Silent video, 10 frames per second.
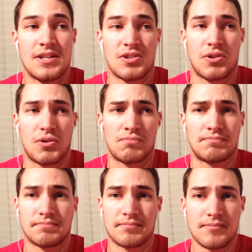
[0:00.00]
So,
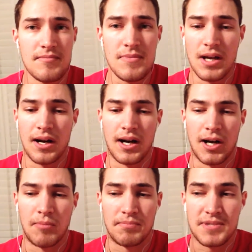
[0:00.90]

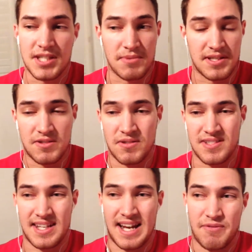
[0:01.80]
some of the
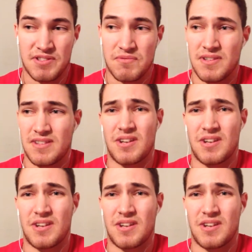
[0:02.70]
students that I was with,